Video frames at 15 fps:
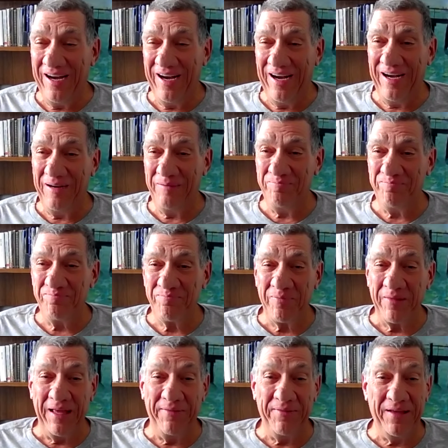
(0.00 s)
Um,
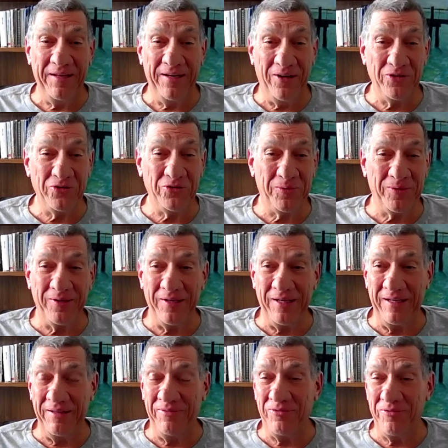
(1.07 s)
and then also gonna,
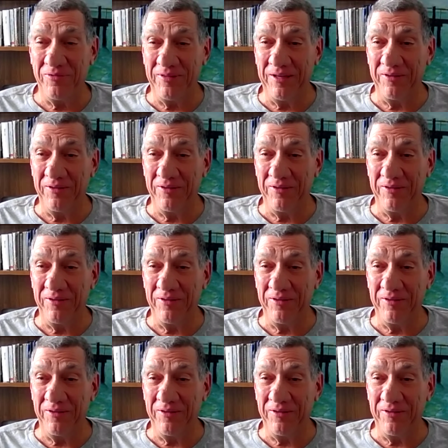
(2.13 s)
it,